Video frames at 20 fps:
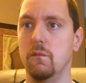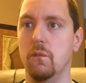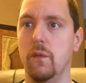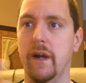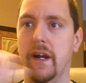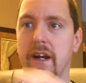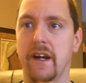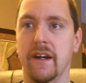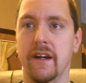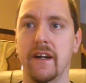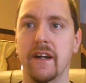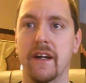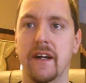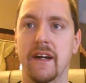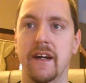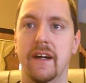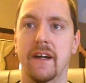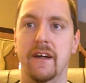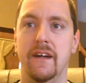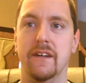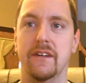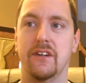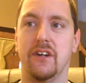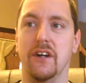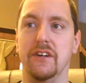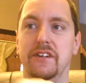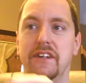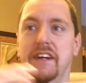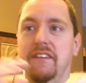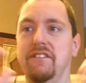where
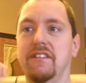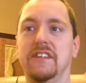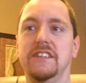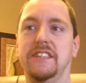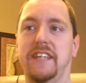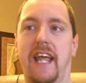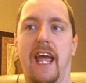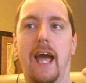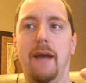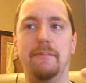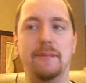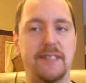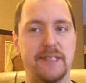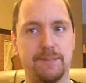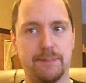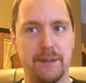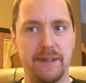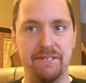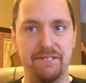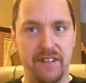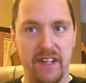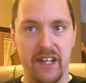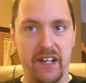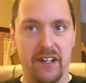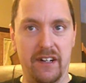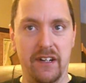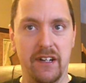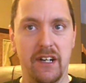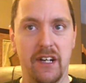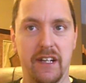carnivorous habits
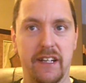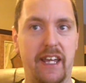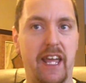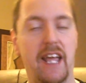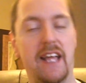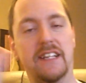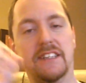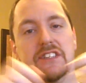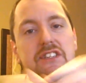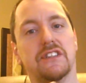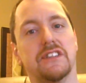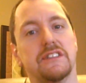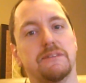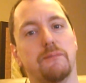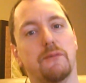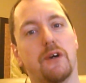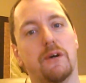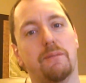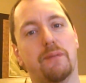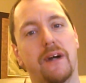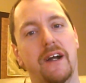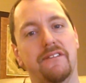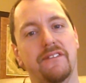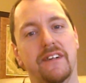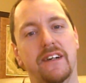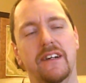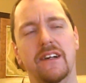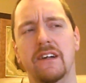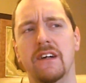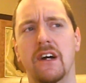prevail, cancer is more
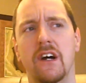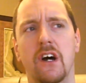prevalent.